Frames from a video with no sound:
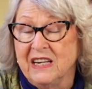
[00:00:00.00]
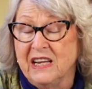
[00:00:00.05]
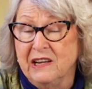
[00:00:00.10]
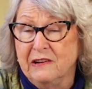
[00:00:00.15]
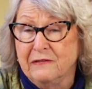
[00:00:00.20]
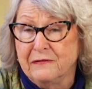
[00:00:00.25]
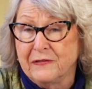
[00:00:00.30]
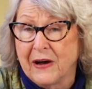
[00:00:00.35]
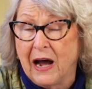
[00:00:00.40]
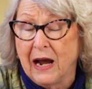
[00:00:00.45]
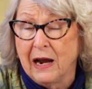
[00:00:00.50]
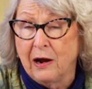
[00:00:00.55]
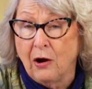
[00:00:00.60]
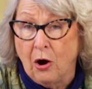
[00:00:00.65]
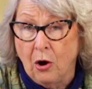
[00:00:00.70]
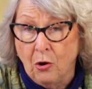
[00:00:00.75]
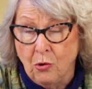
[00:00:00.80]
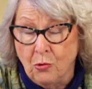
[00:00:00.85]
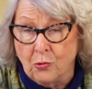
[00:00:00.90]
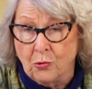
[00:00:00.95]
if I
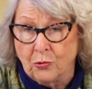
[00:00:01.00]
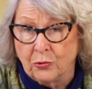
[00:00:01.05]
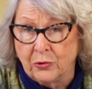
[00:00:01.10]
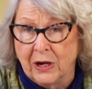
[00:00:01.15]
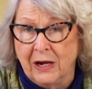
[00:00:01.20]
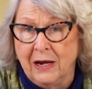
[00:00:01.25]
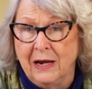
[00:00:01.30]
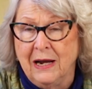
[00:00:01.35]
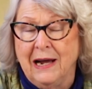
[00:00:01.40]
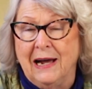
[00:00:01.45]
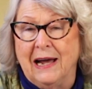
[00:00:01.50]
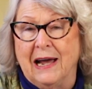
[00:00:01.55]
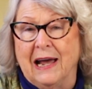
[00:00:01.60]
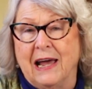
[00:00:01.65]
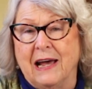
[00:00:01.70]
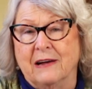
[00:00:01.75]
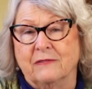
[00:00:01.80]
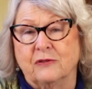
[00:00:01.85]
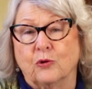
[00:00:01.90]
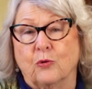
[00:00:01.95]
own a
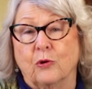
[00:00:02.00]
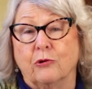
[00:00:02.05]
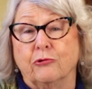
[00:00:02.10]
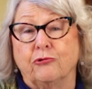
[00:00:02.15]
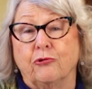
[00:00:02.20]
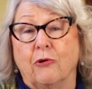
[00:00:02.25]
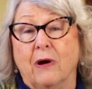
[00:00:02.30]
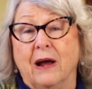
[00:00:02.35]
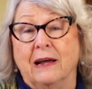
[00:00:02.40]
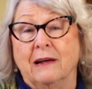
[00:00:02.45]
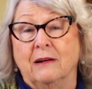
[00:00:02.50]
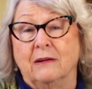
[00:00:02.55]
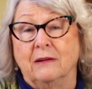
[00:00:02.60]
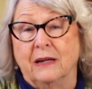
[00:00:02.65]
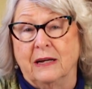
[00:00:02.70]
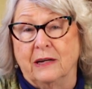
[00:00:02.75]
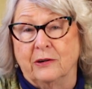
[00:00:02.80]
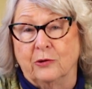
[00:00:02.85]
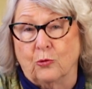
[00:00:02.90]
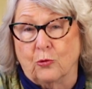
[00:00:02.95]
half square triangle
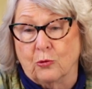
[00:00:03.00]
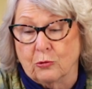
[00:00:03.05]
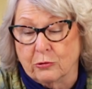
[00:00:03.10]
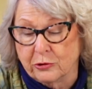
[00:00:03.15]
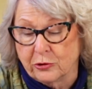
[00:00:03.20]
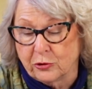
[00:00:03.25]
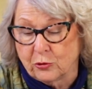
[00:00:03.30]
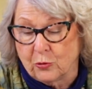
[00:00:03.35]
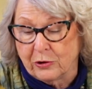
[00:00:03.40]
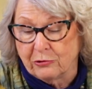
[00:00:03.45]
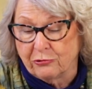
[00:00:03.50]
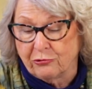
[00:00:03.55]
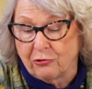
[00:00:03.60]
and a quarter square